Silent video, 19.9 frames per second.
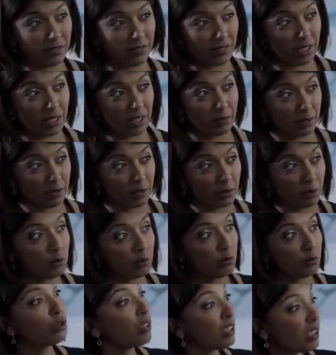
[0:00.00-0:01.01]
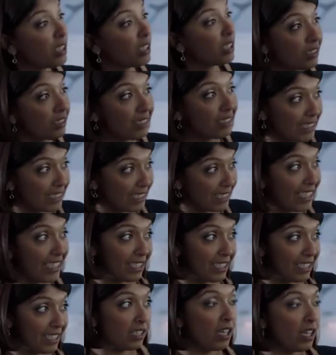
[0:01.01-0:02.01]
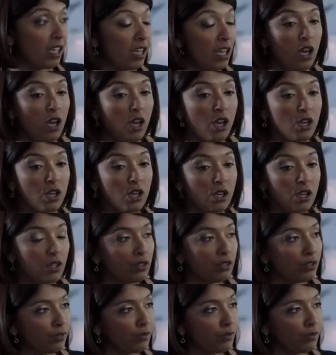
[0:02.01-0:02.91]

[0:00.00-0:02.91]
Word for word: developed into a more critical state. I left